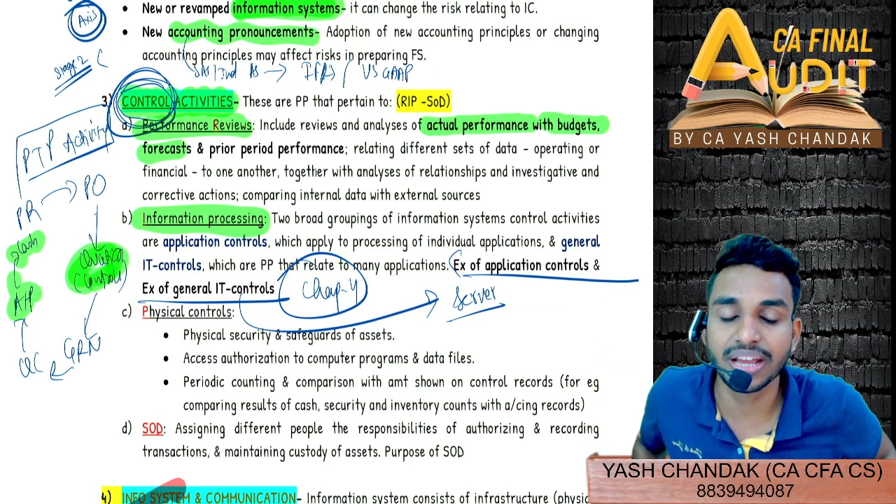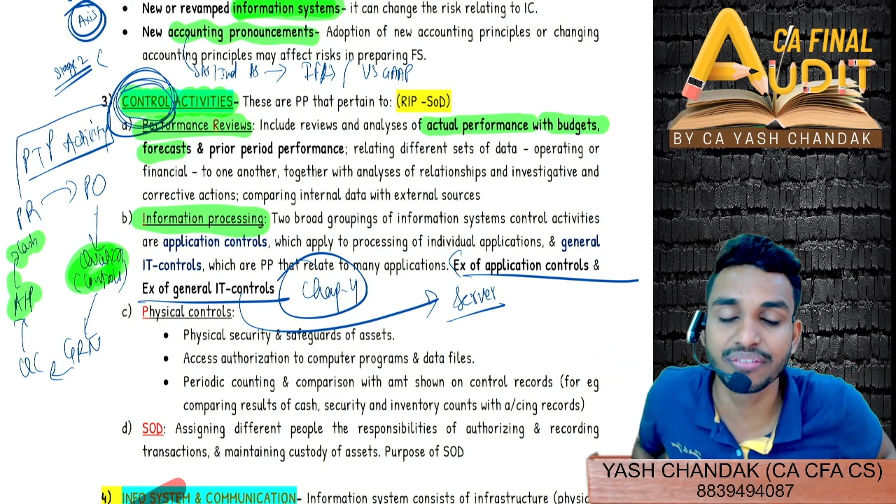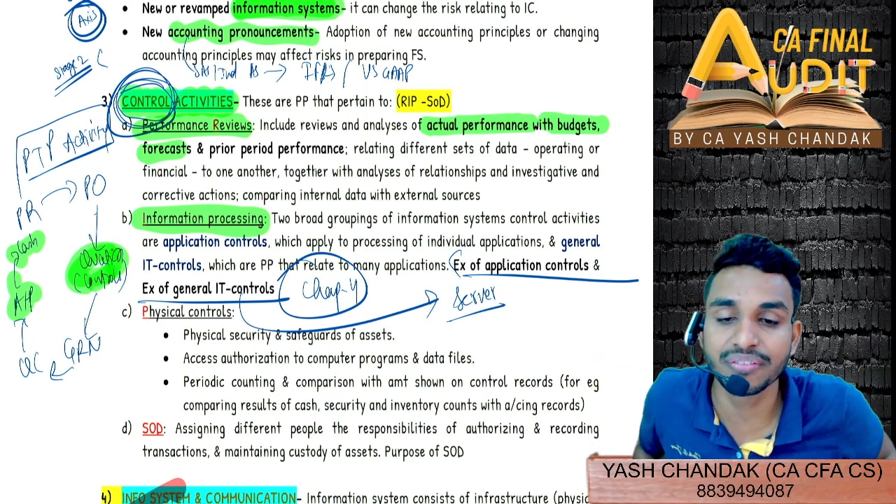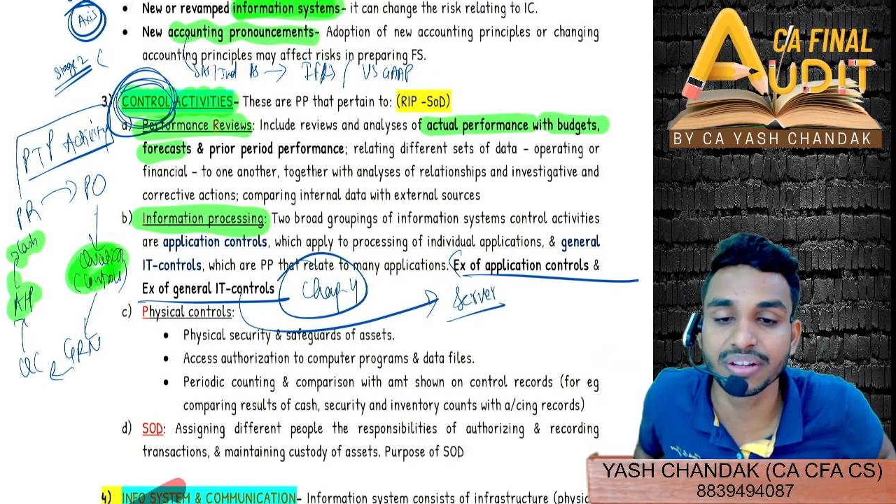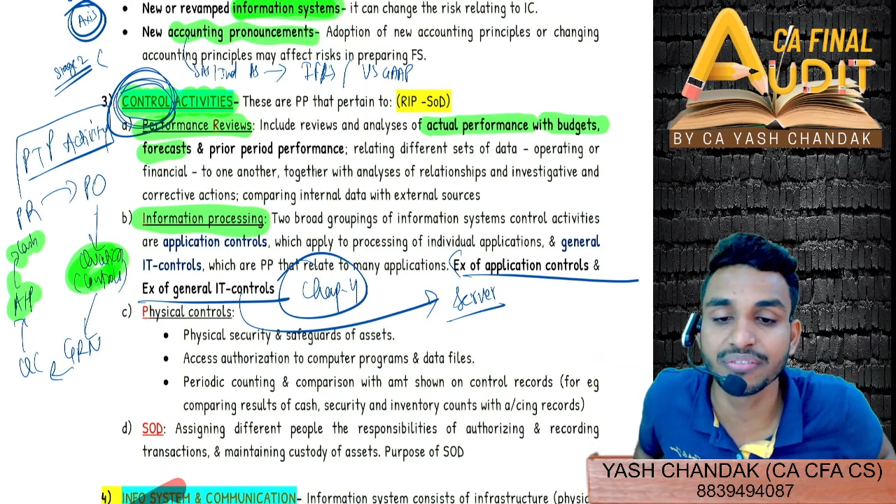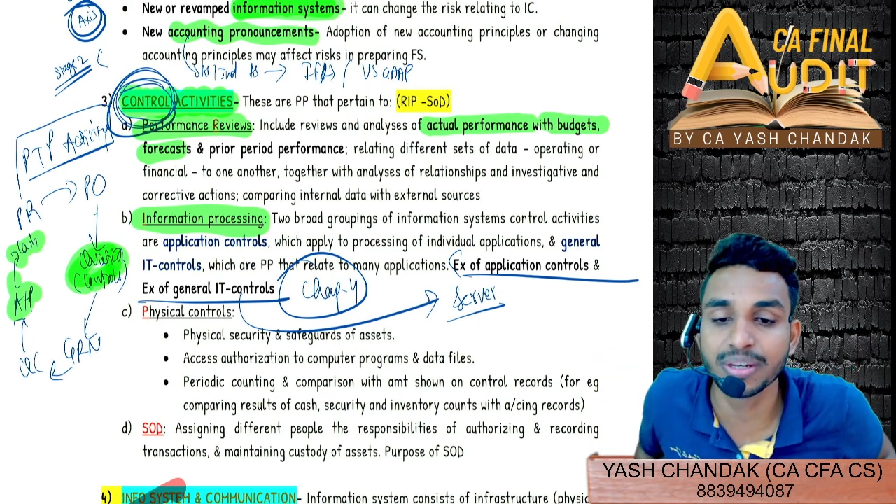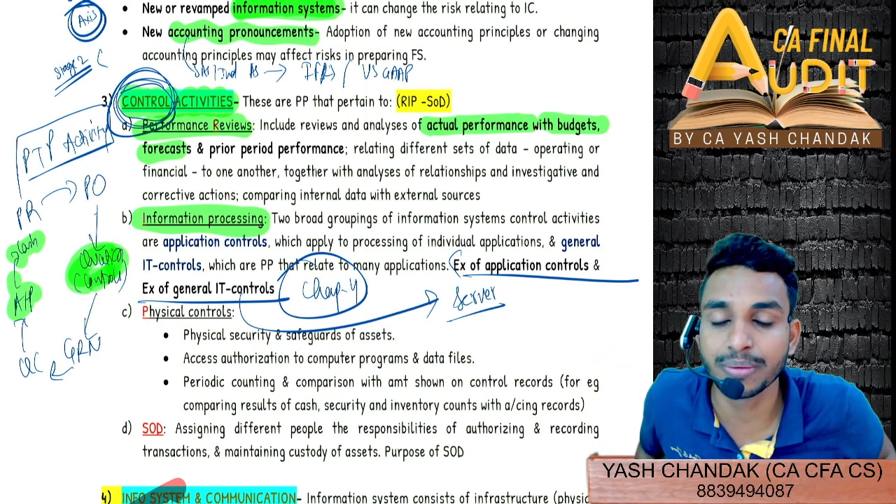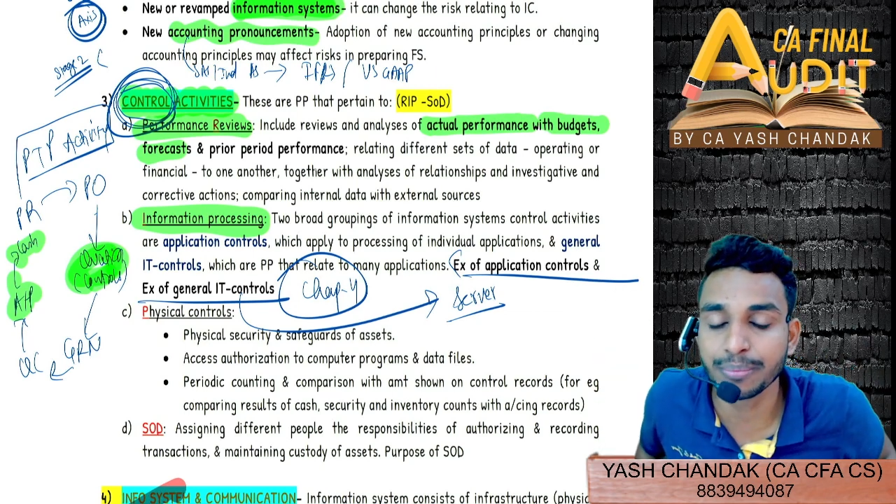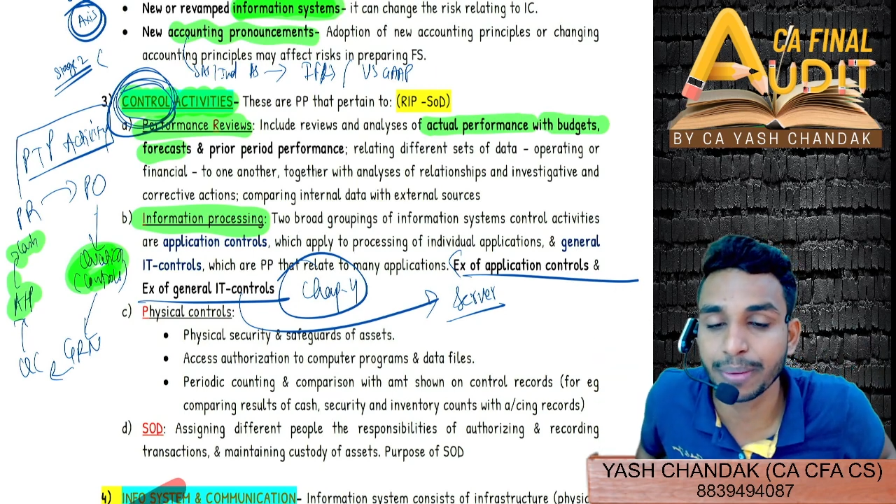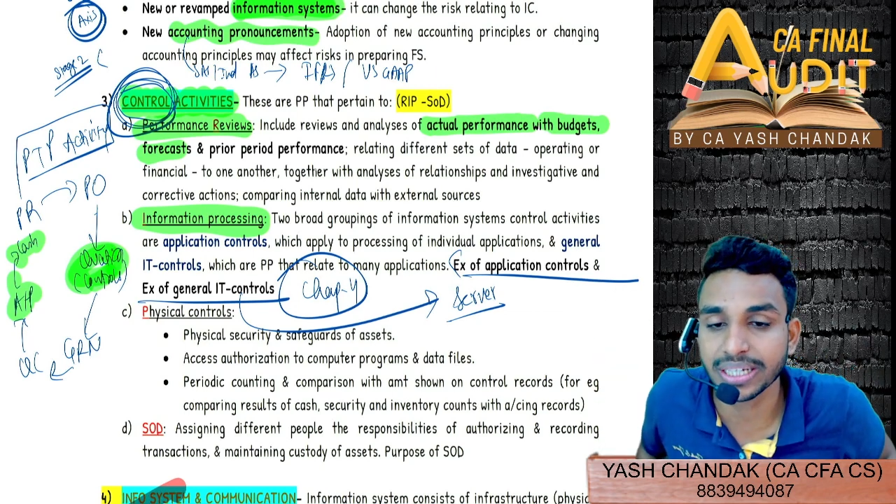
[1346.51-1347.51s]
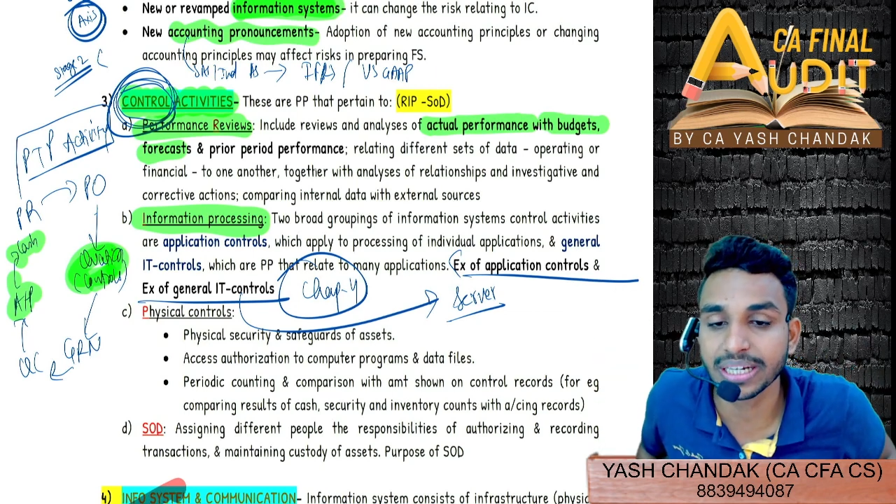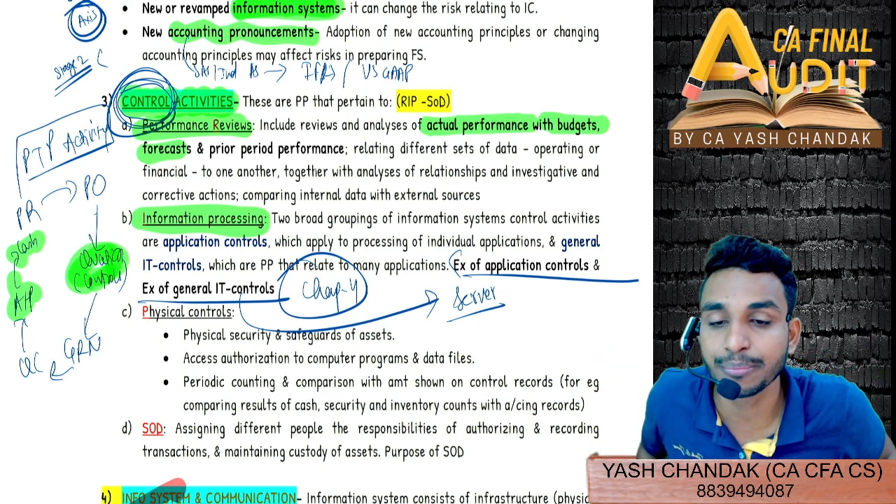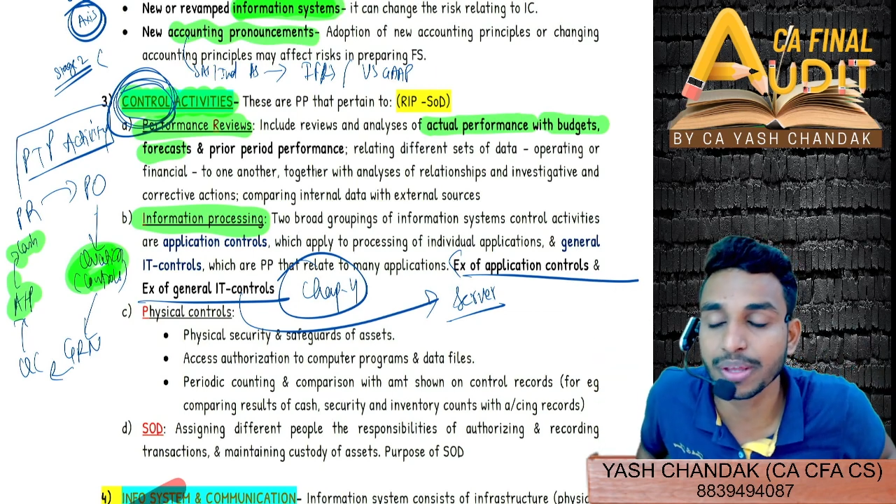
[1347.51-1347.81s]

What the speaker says: Everyone will be impacted